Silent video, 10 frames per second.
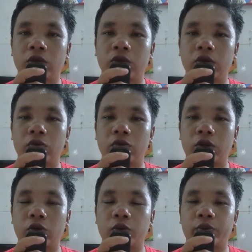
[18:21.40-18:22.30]
ran
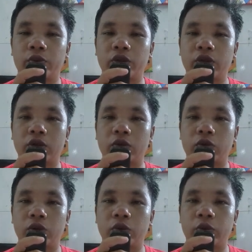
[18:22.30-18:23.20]
up to the door,
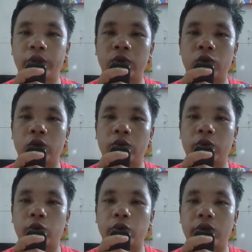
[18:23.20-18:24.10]

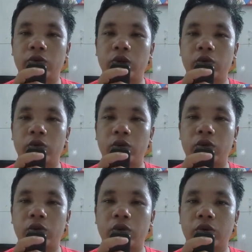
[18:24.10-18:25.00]
pawing at it to get
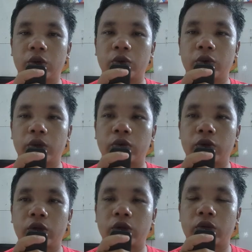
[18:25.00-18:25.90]
Emma's attention.
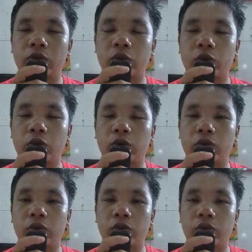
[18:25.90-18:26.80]

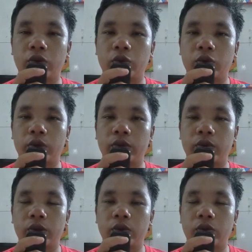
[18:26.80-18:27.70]
Emma stepped out,
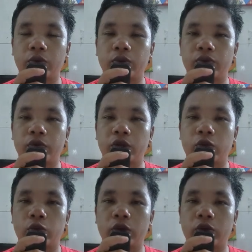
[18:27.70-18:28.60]

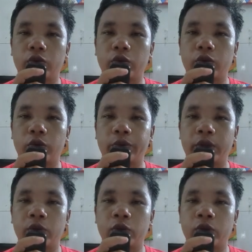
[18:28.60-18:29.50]
looking puzzled.
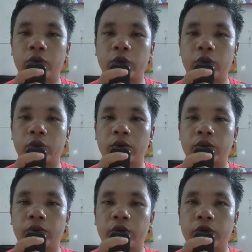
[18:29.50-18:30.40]

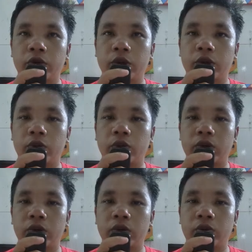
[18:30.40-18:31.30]
"Scout.
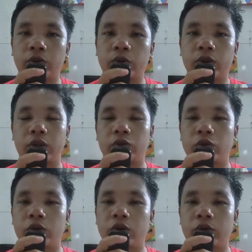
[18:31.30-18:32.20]
What's
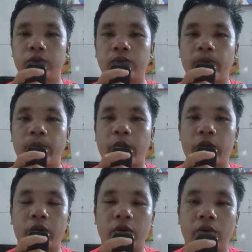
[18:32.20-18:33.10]
going on?"
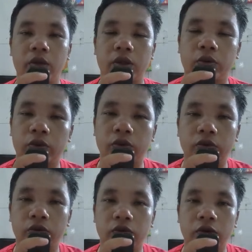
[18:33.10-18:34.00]
she asked before
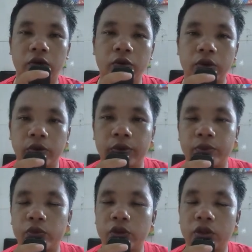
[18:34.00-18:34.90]
spotting Lucas
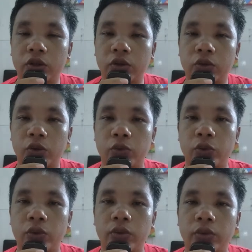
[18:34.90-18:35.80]
standing there with a
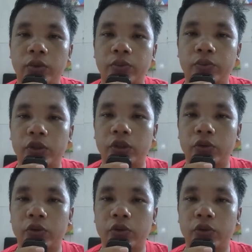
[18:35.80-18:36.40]
gentle smile.